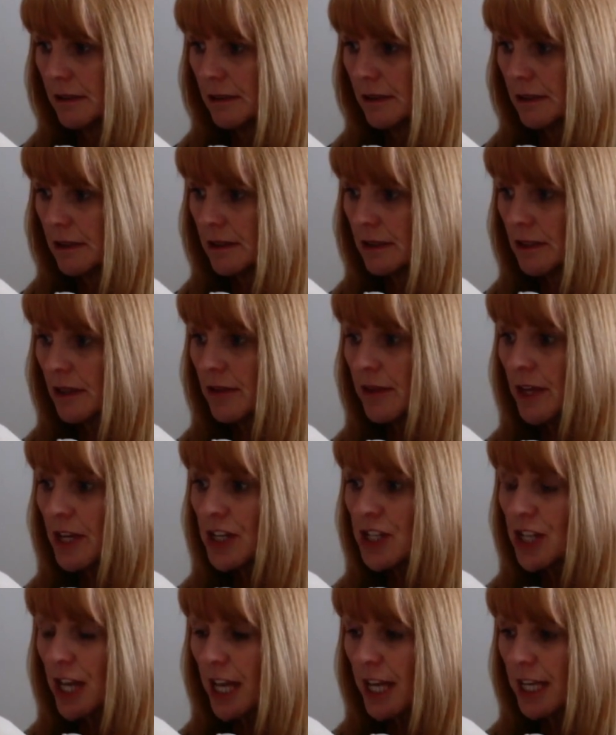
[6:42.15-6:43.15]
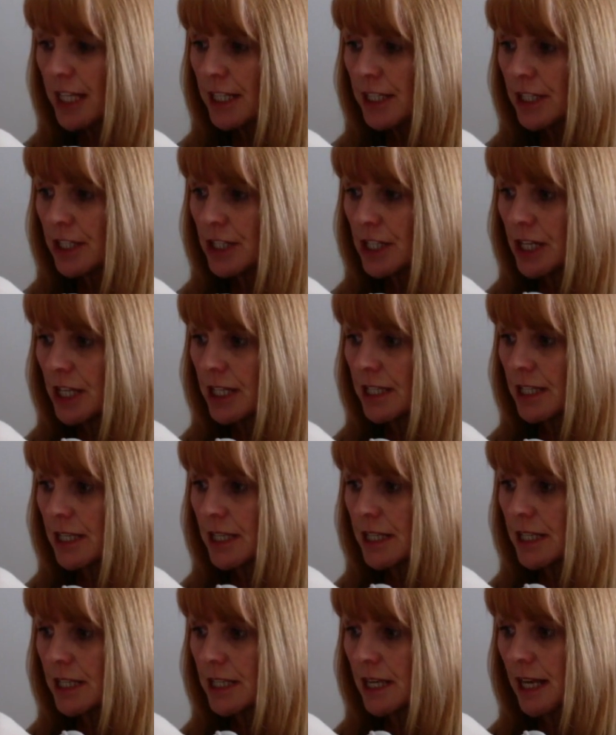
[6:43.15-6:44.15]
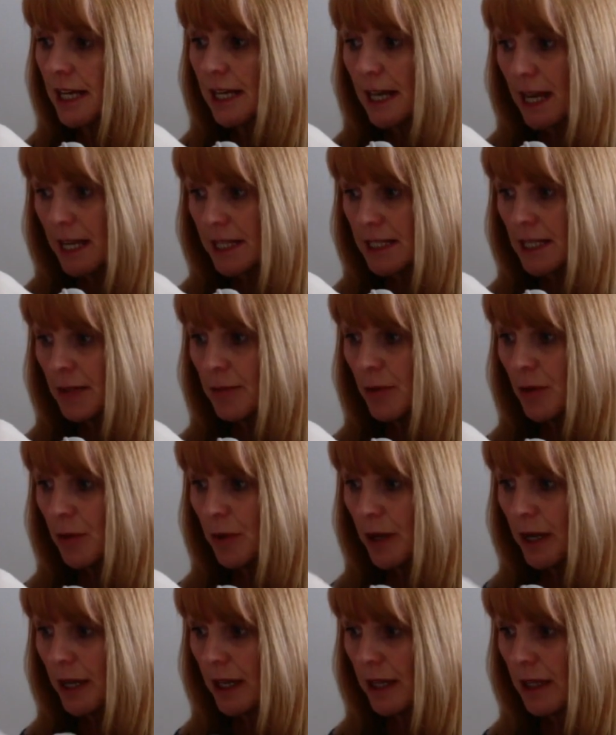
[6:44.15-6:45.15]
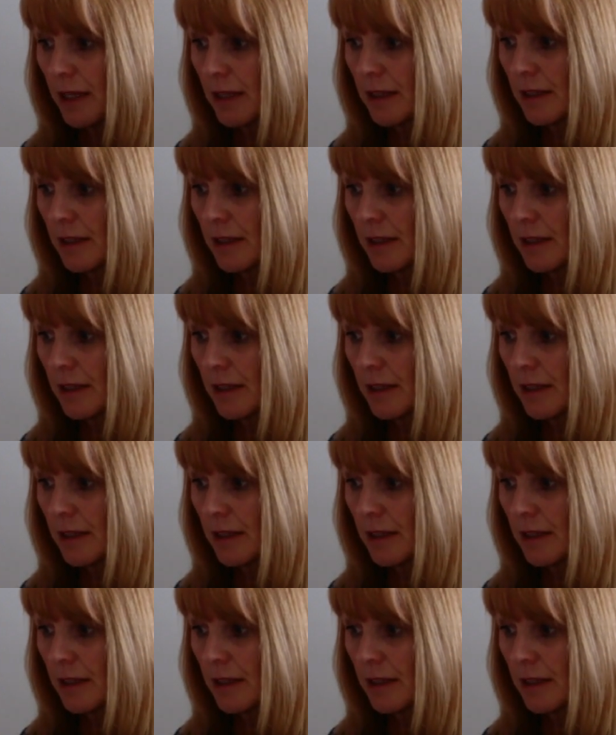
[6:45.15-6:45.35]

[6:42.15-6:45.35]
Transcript: So they chained Jesus and led him away.